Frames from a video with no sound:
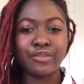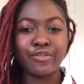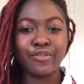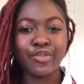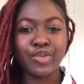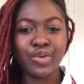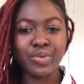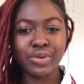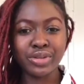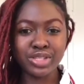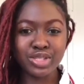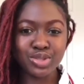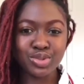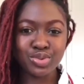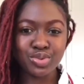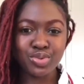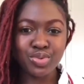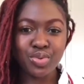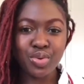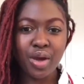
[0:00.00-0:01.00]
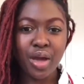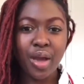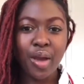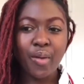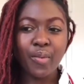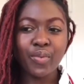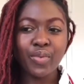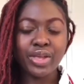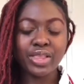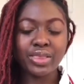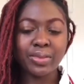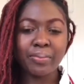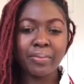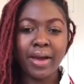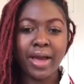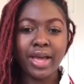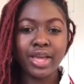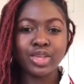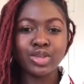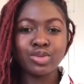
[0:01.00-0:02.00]
forward to with
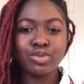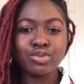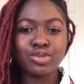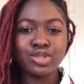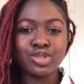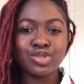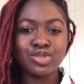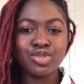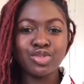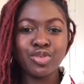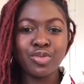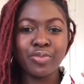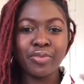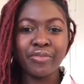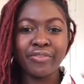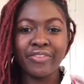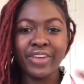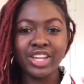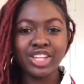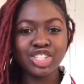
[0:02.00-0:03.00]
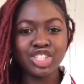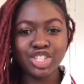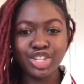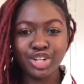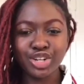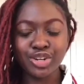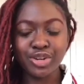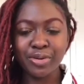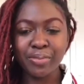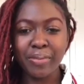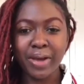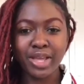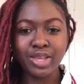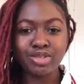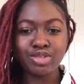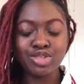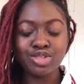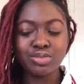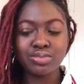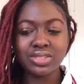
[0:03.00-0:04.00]
my YouTube venture, my
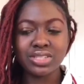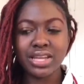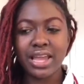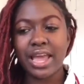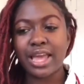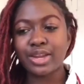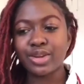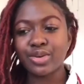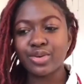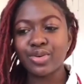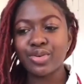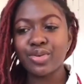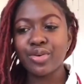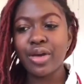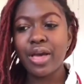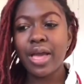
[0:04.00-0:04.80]
YouTube channel.